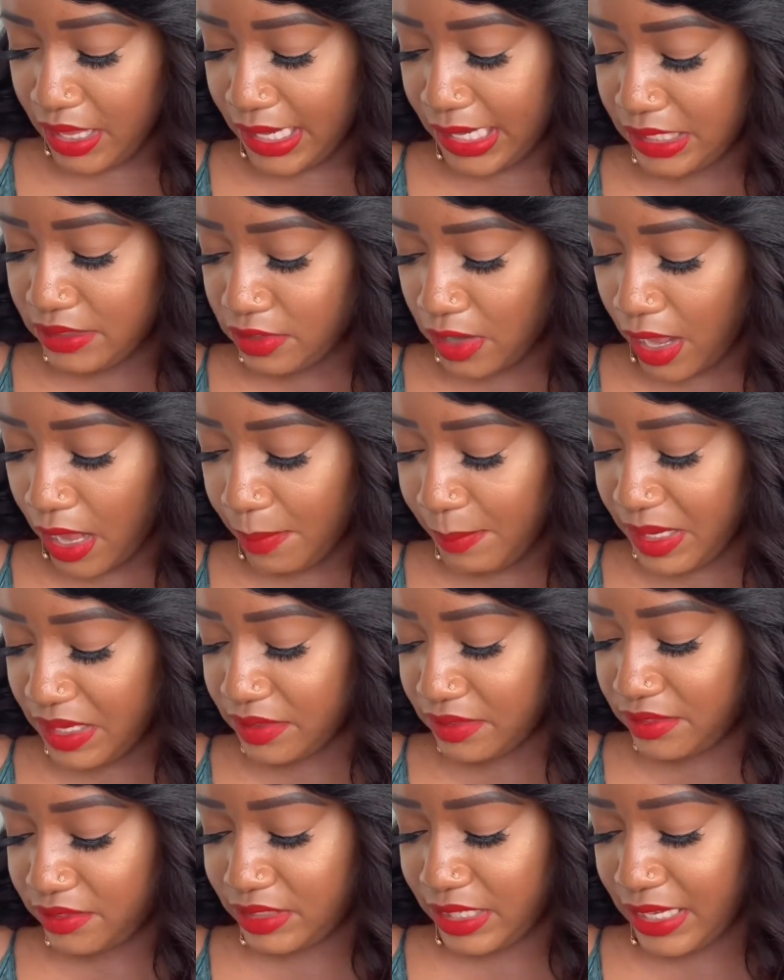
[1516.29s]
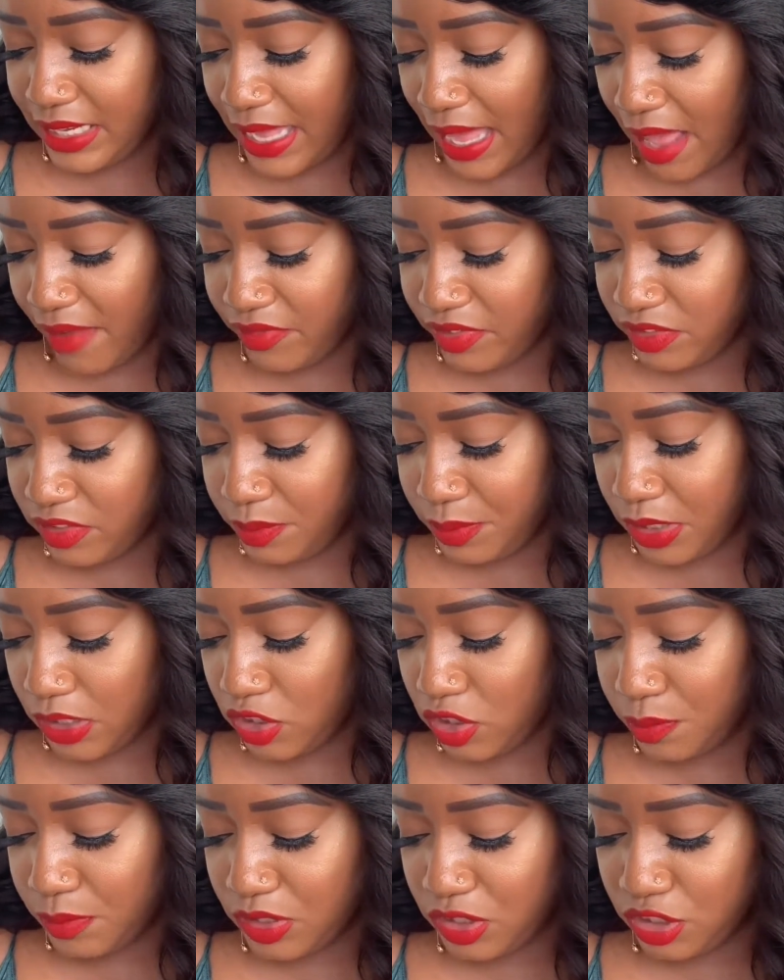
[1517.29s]
He taught me to seek after
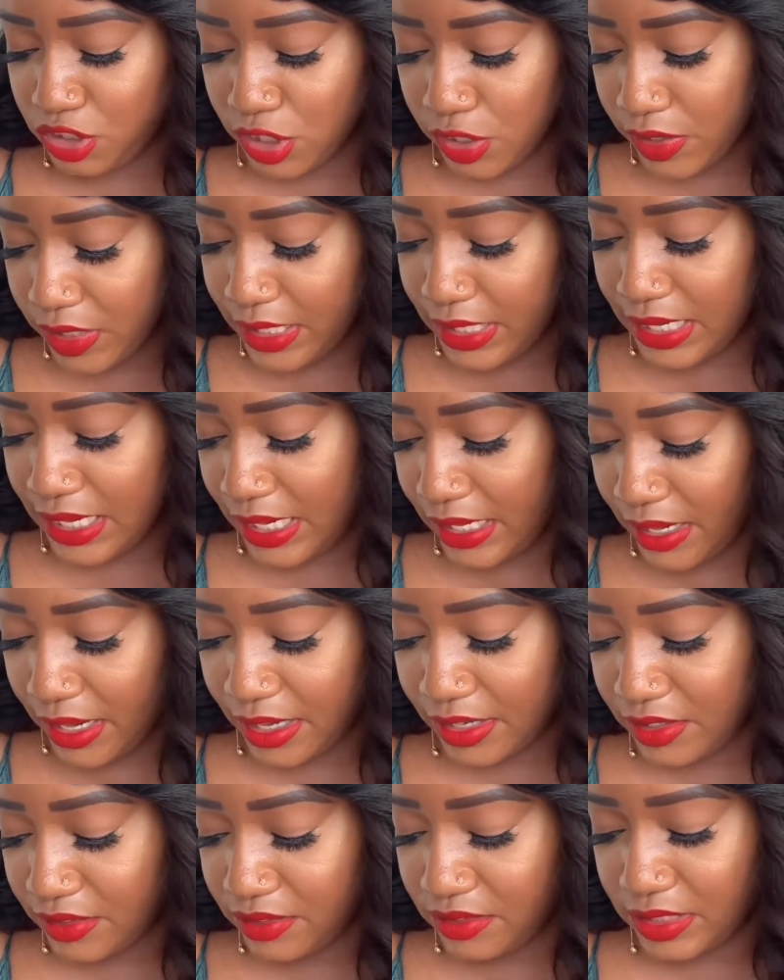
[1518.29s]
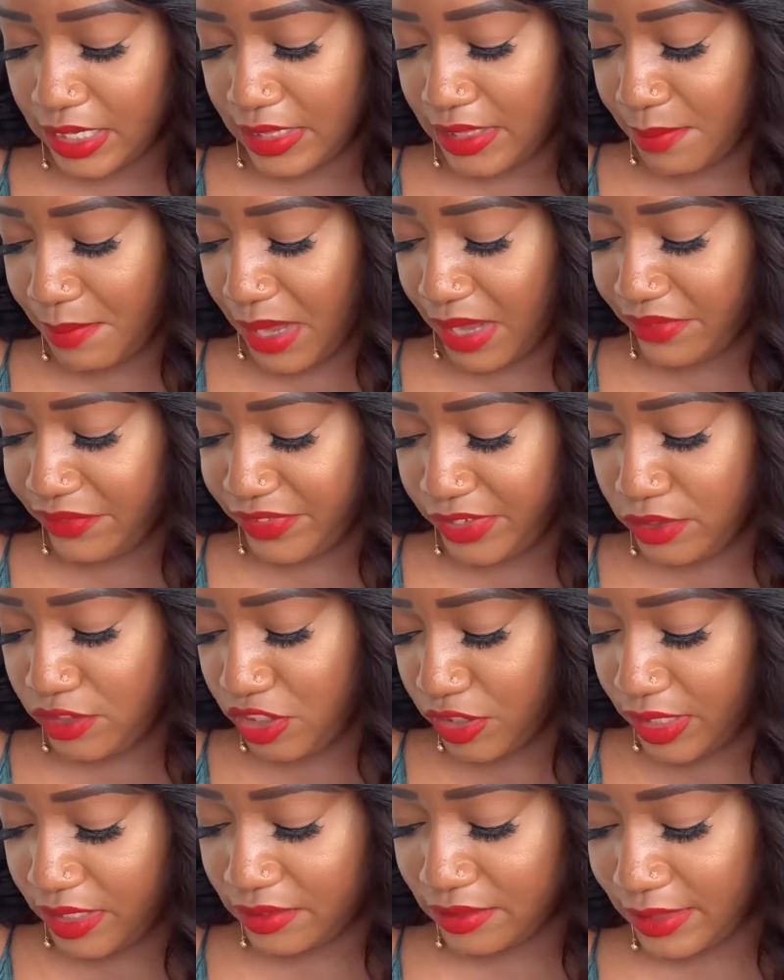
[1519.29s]
spiritual maturity and understand that my
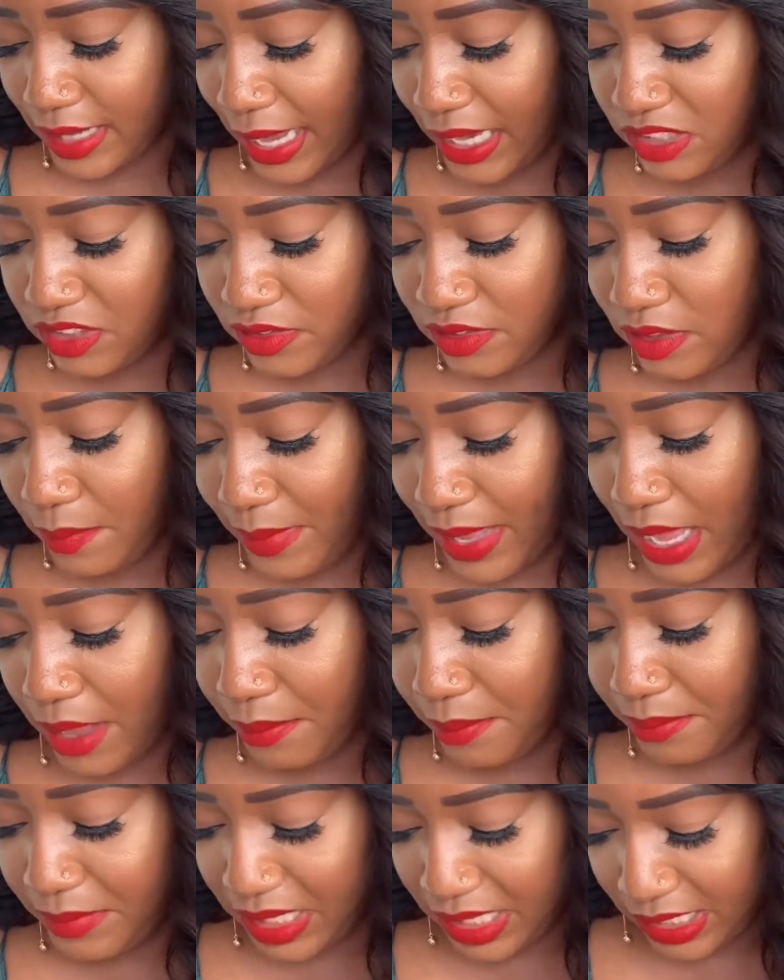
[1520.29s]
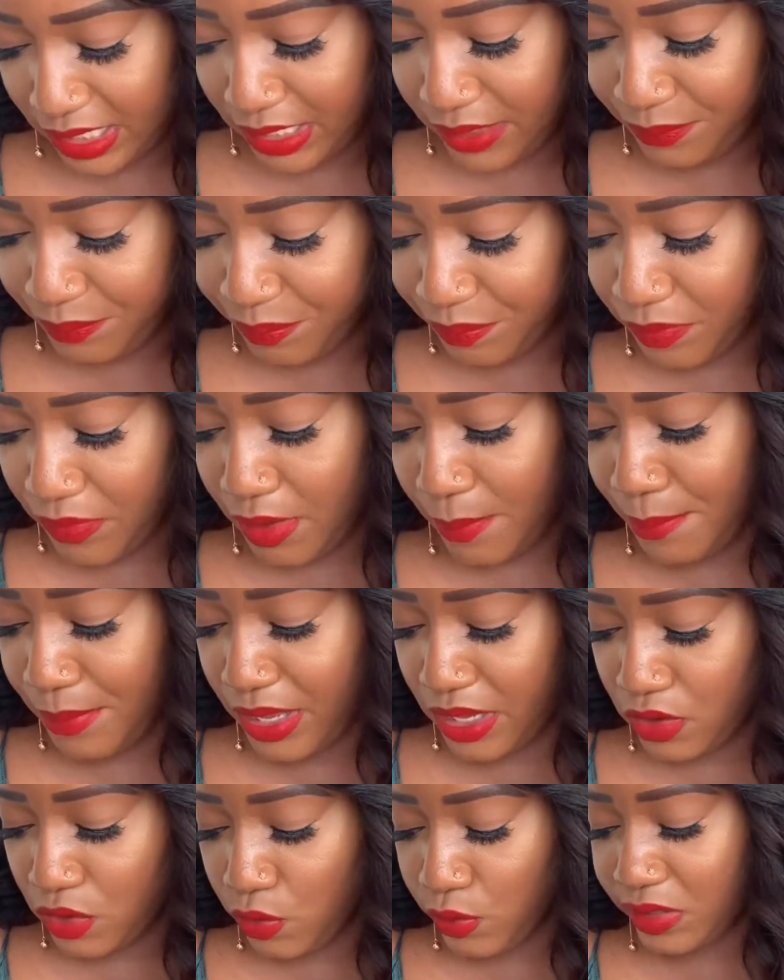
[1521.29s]
future is not just about me,
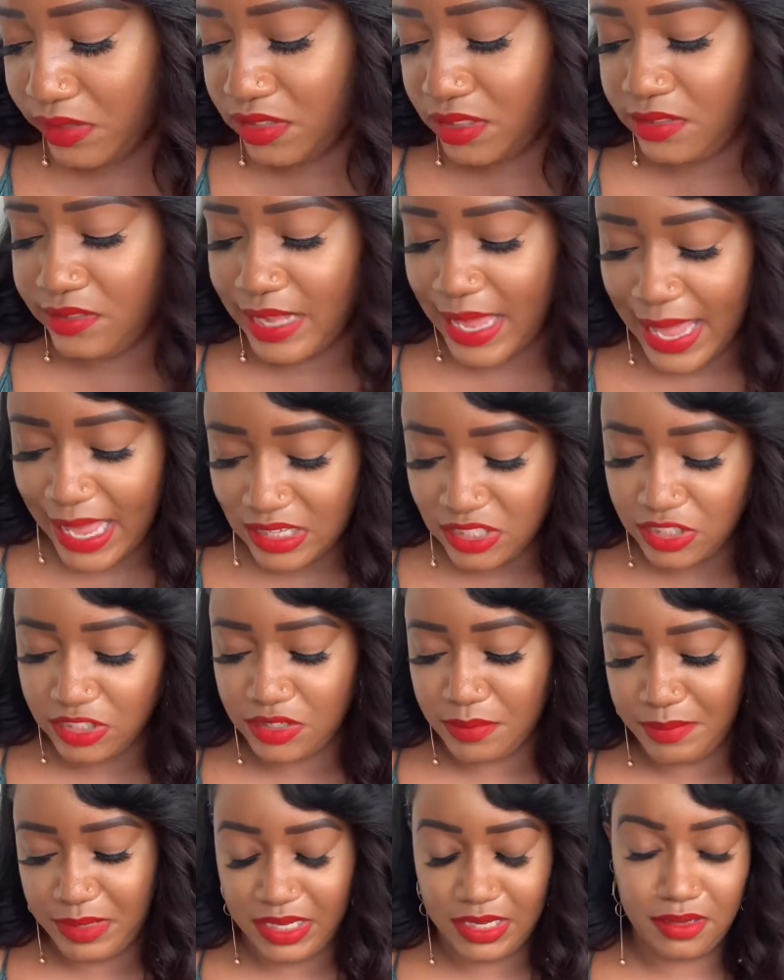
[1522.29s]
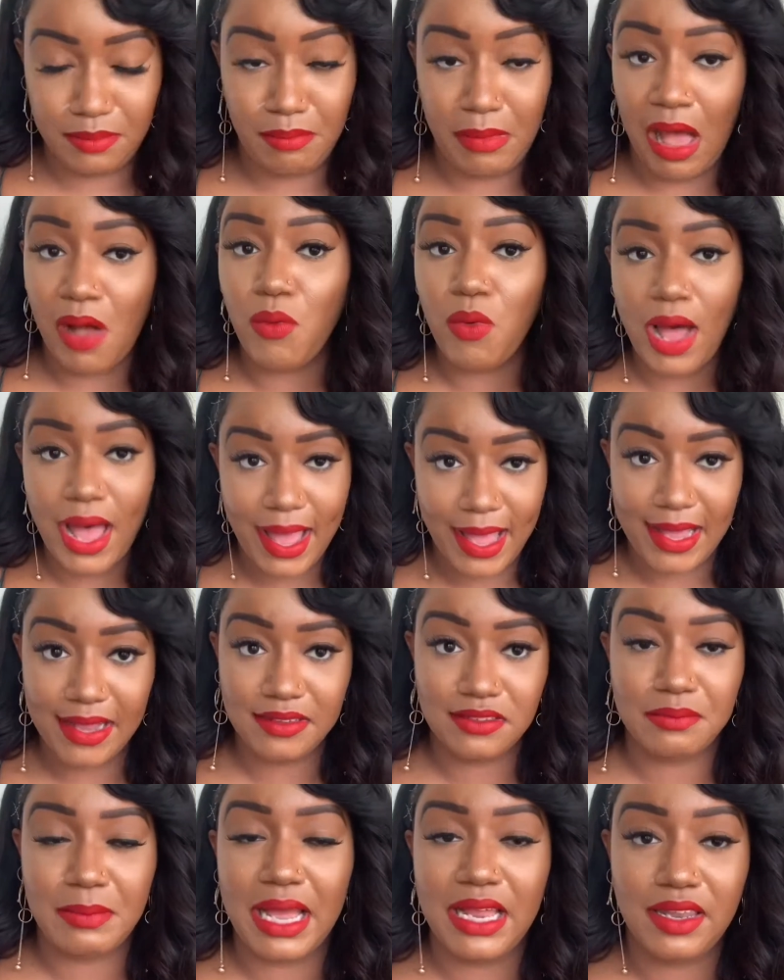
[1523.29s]
but who is attached to me, my
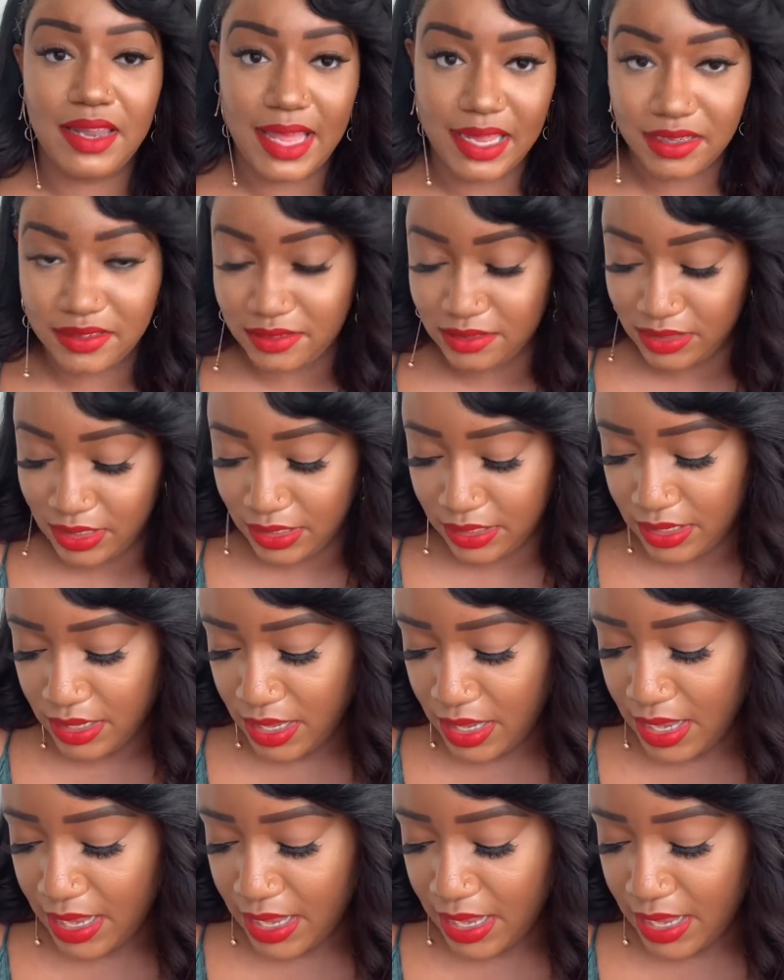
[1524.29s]
wives, my legacy.